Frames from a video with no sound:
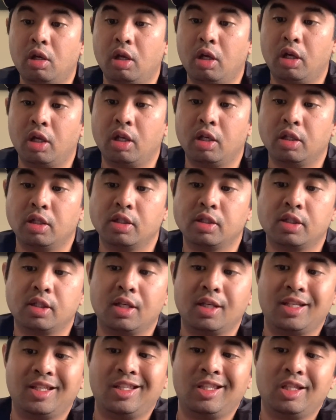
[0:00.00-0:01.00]
it is
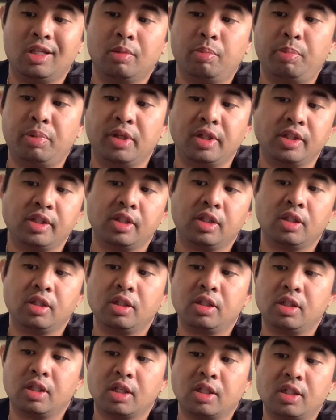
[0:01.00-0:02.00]
an EPZ
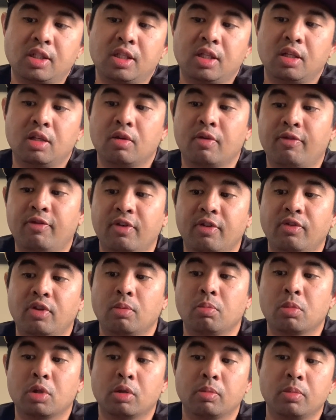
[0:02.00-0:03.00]
16 to 50
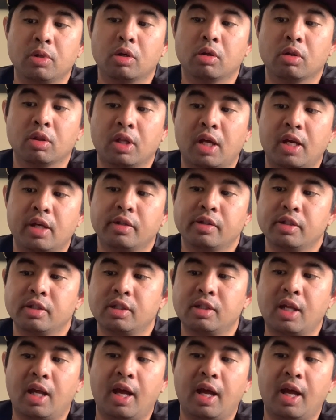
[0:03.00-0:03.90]
millimeter lens,